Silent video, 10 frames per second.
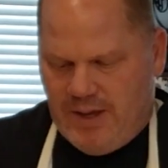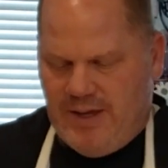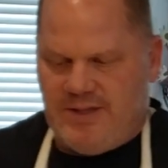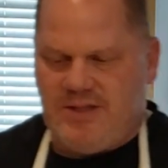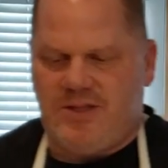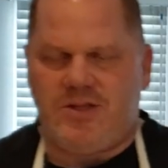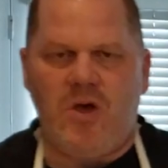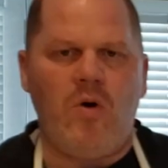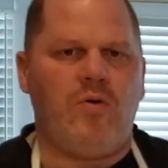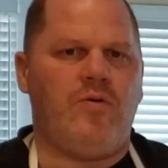It's
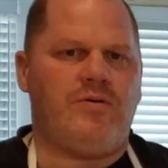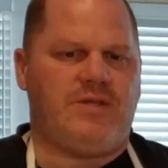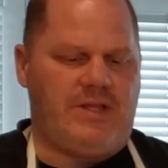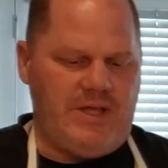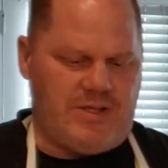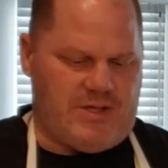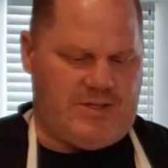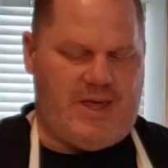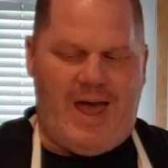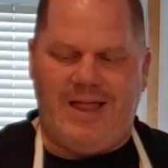so
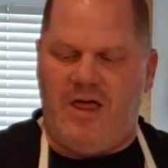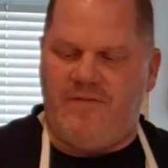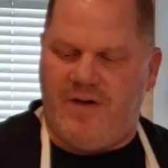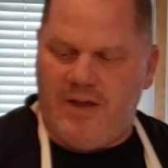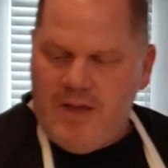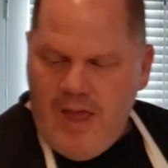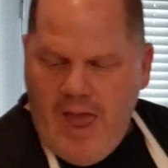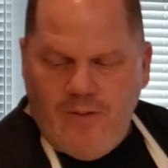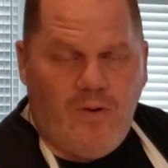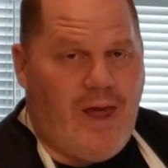delicious. I love it.
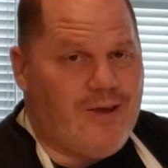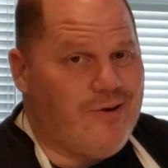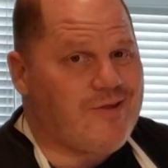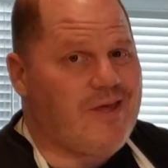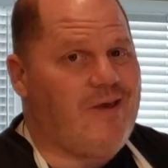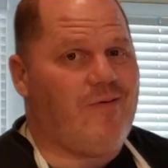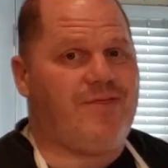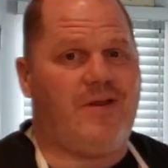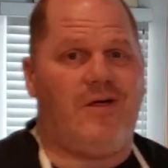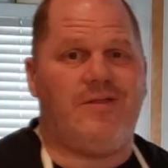And what I used to eat
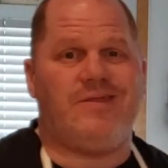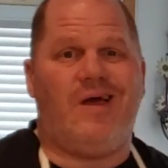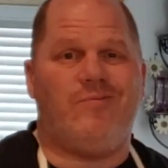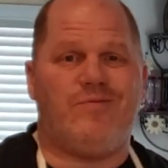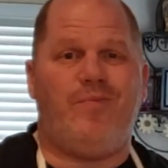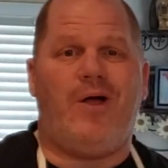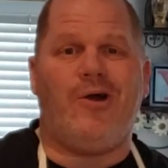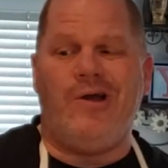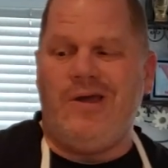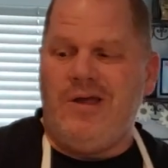with it all the time was
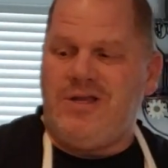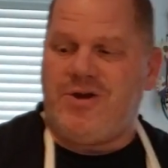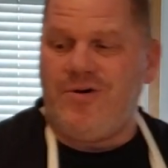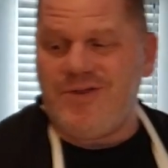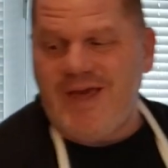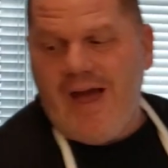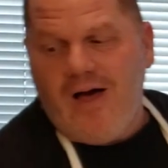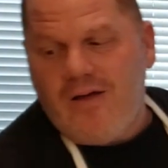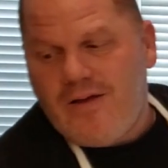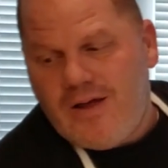butter. Turns
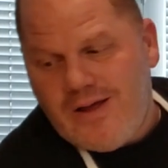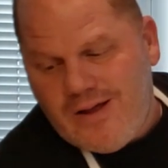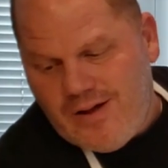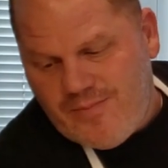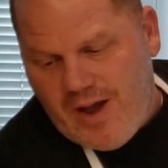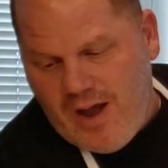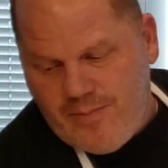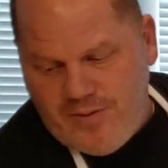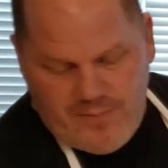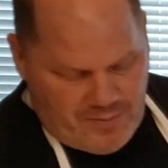out my high
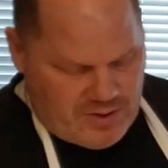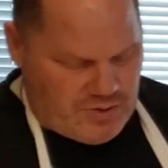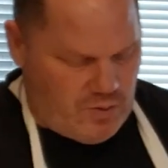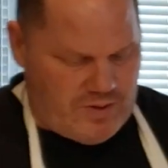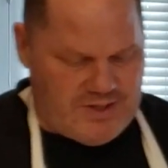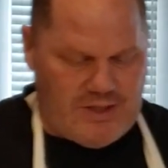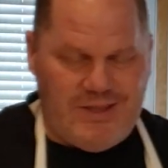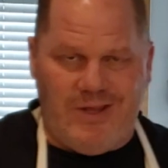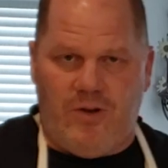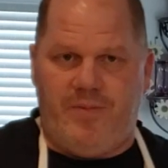blood pressure was a
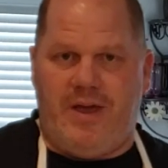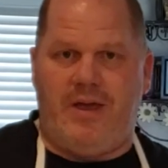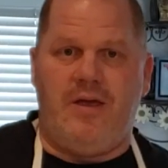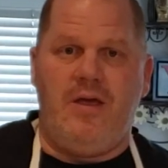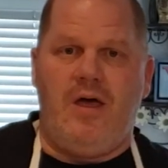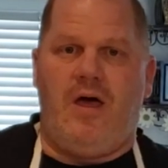little bit